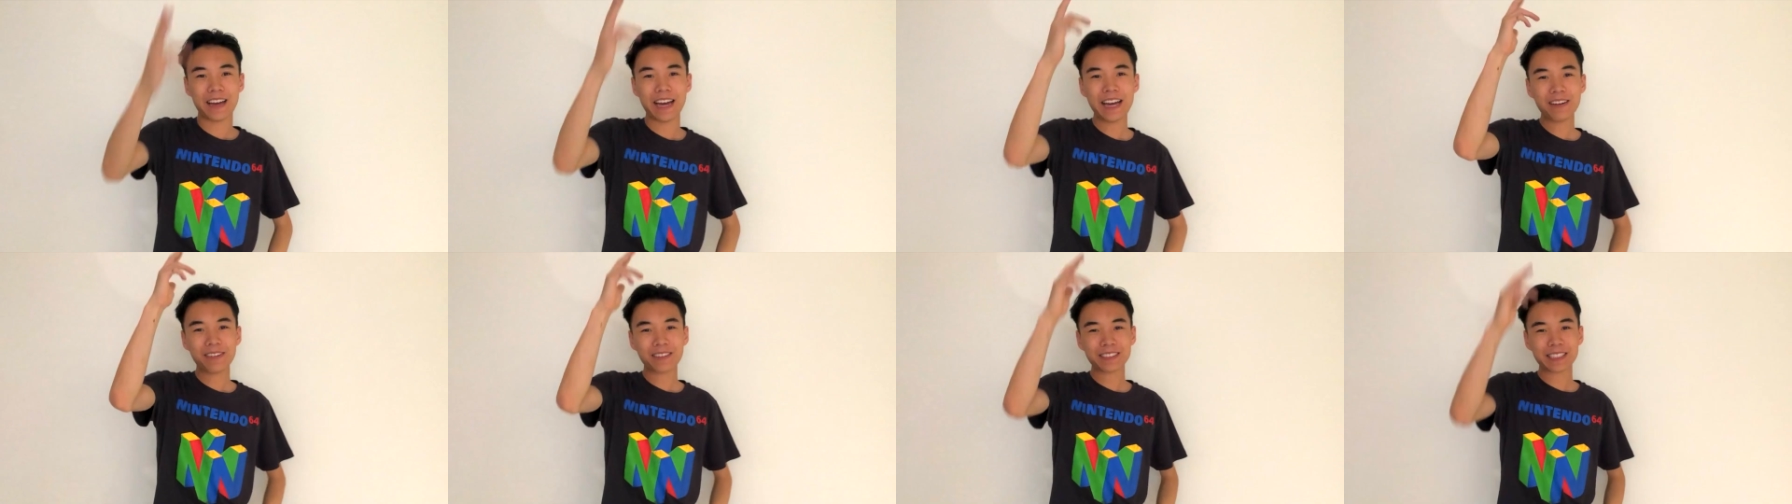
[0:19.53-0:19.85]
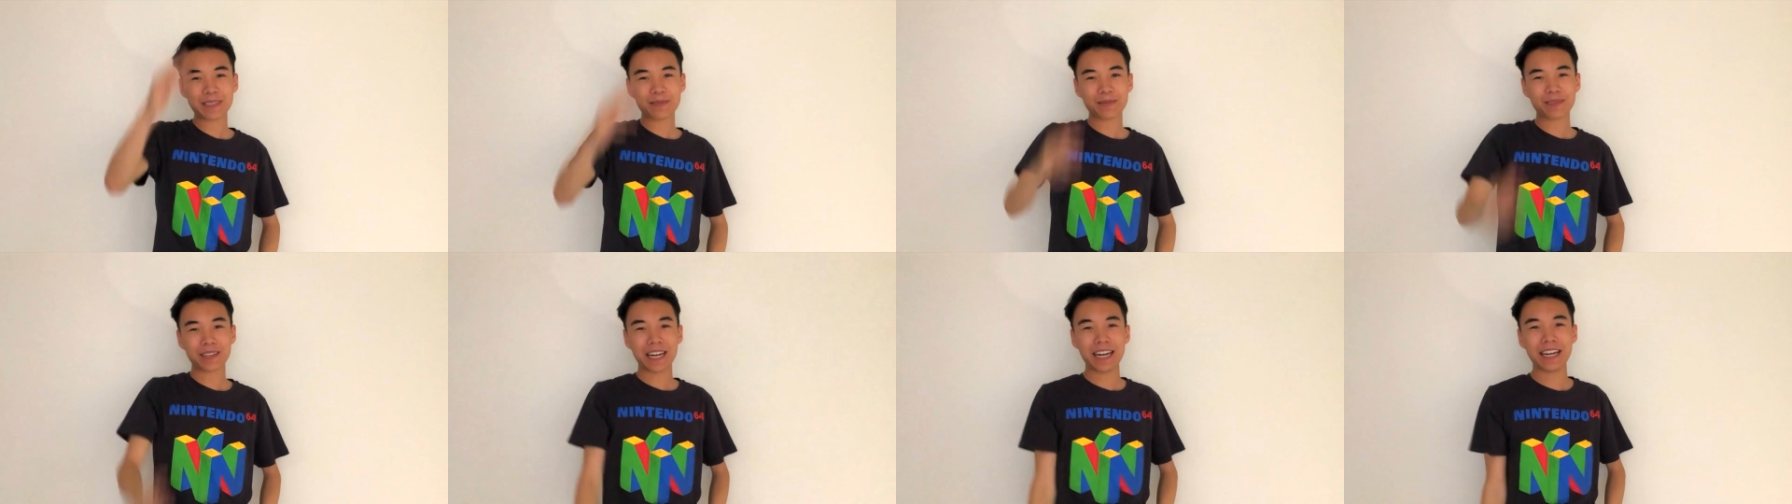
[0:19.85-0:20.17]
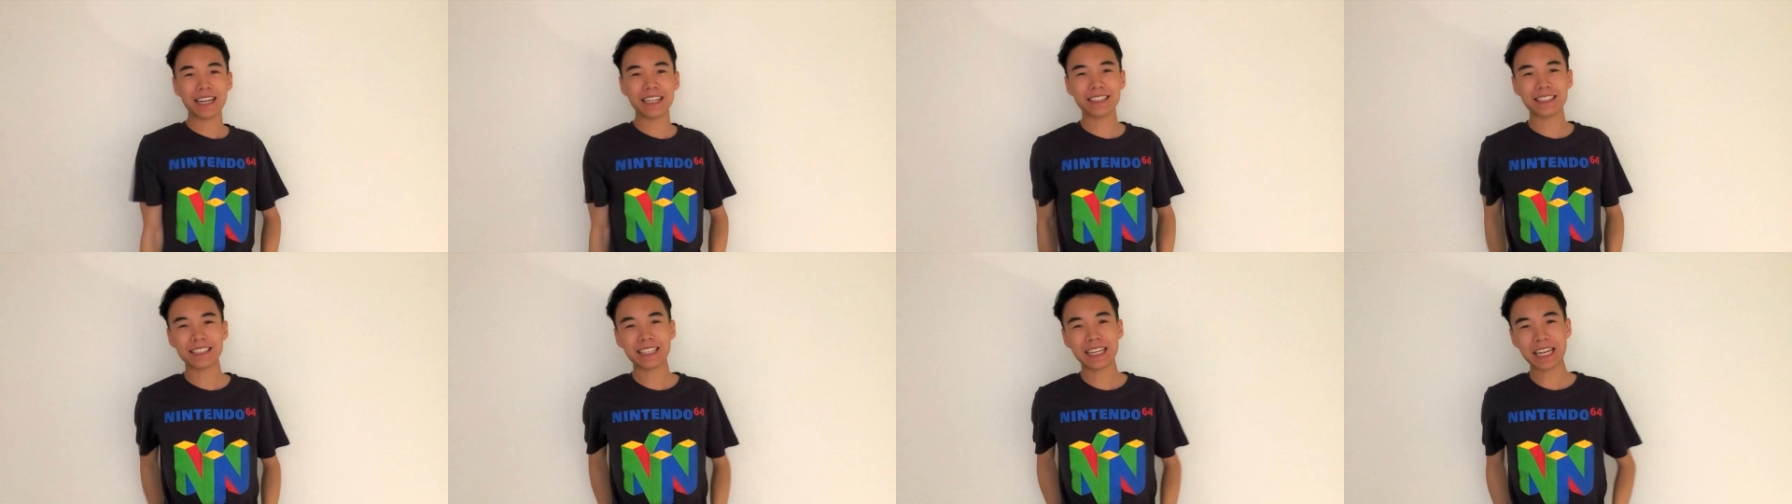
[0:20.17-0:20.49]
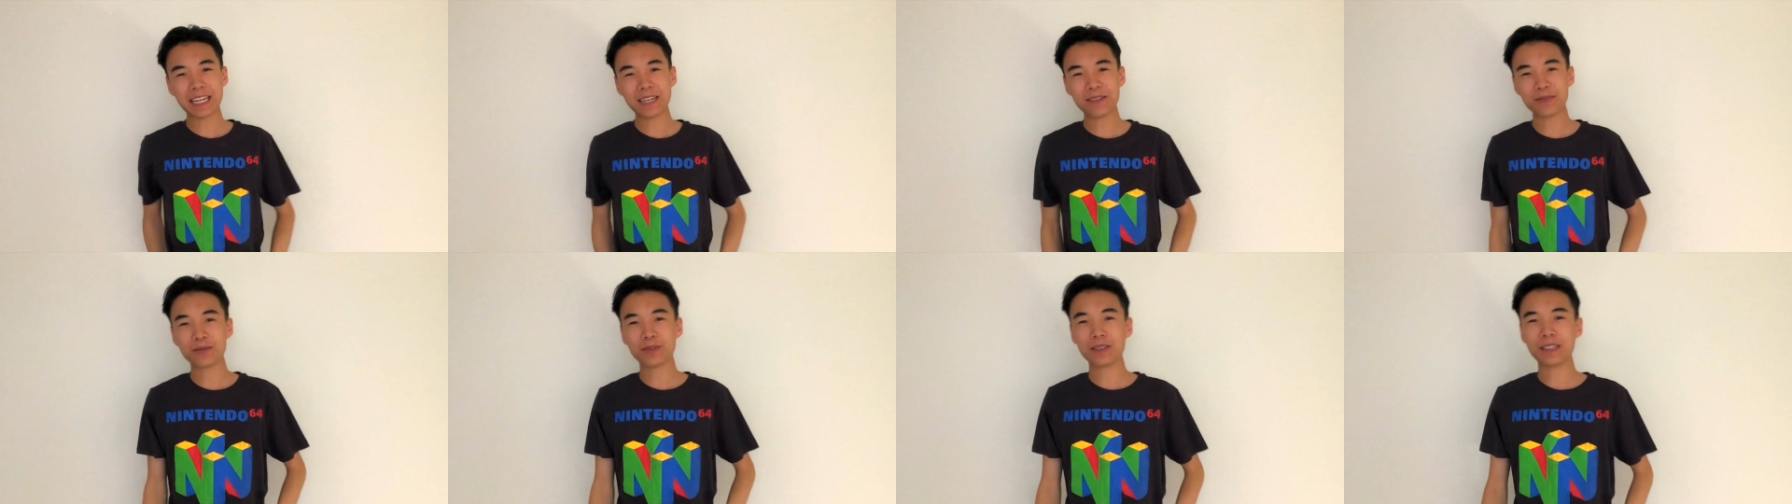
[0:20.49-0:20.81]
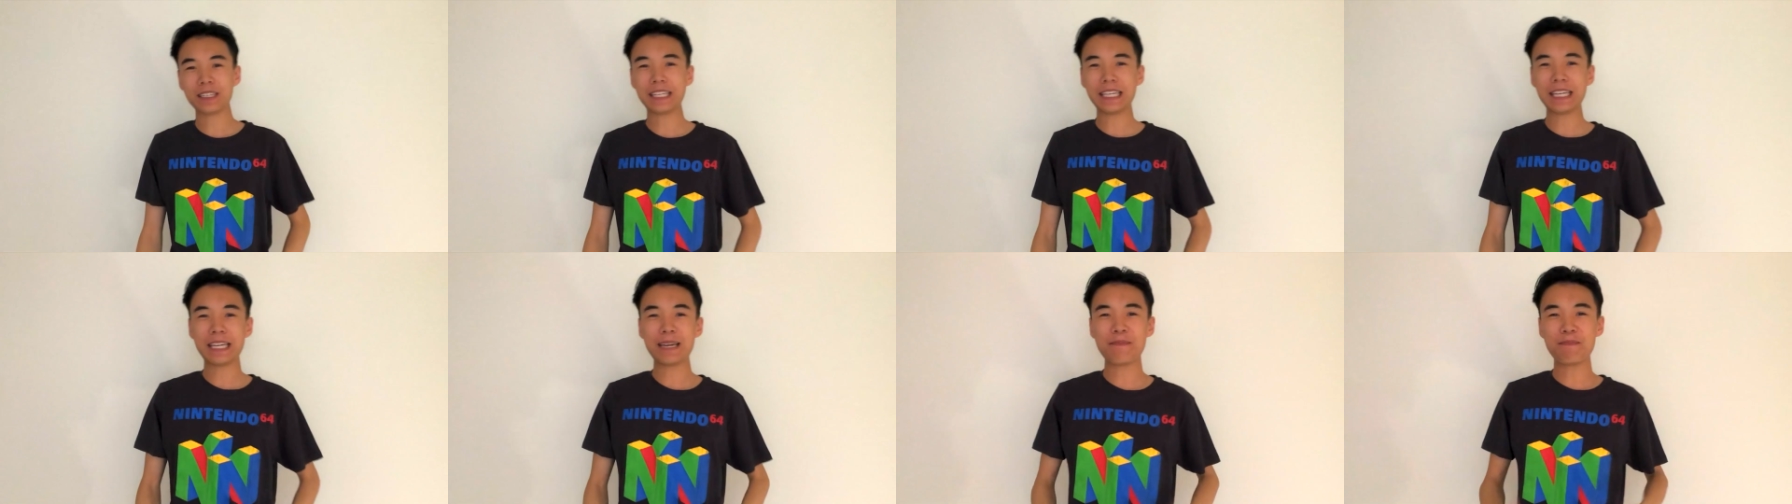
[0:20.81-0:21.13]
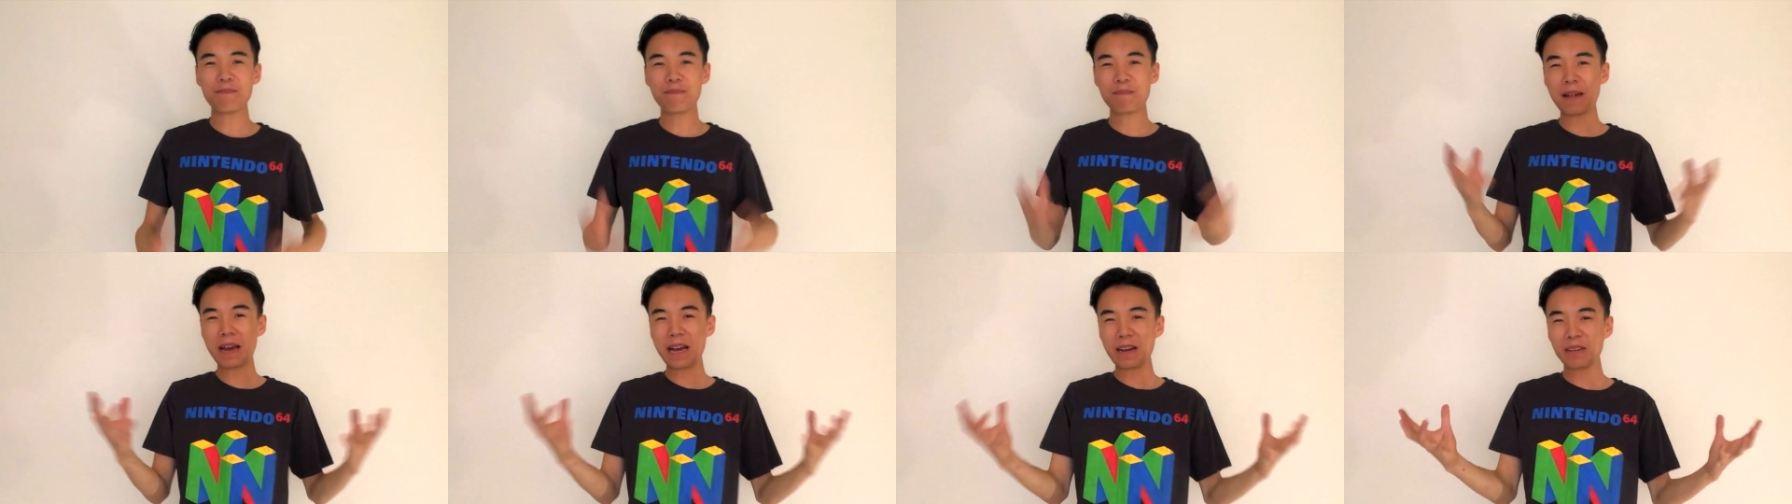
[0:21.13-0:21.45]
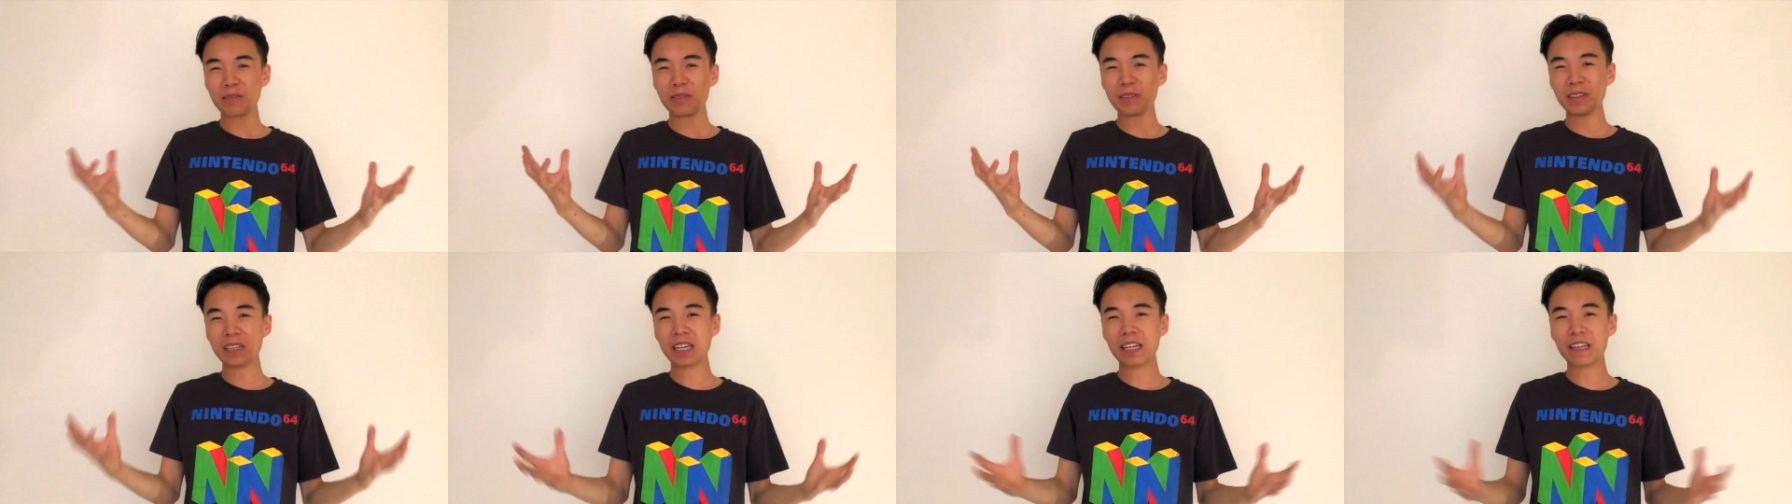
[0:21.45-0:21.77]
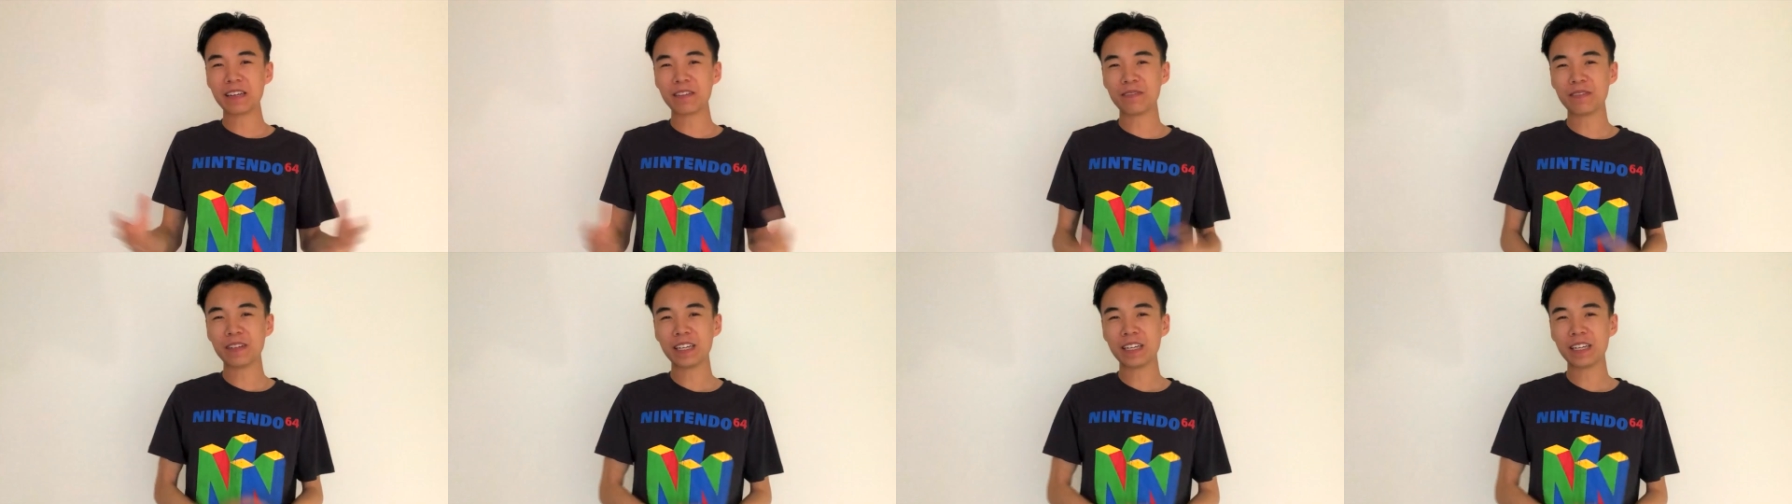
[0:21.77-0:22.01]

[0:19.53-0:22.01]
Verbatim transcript: Hey, what's up guys, Hayden here, back with another